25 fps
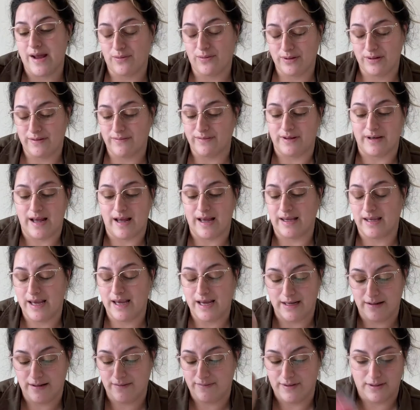don't even, I
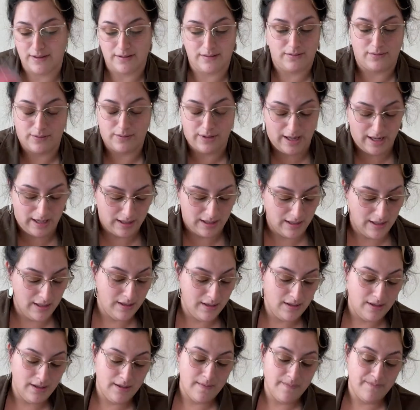can't even, okay.
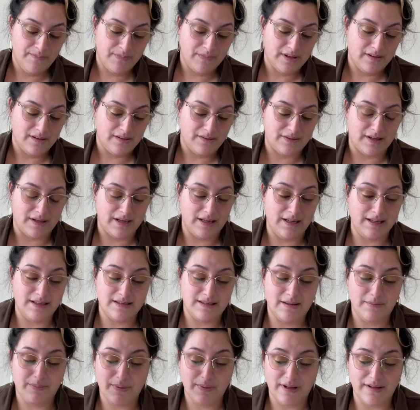Skinny
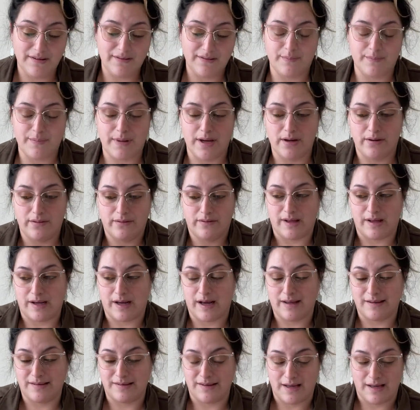dipping smells, like
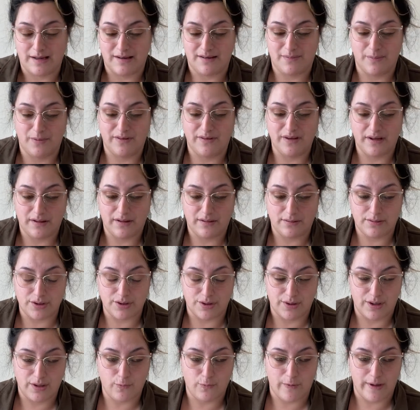I said, it smells like
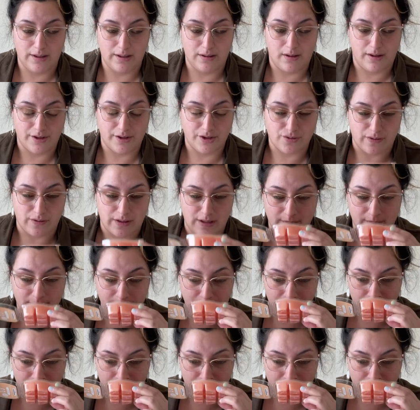dirty, wet laundry.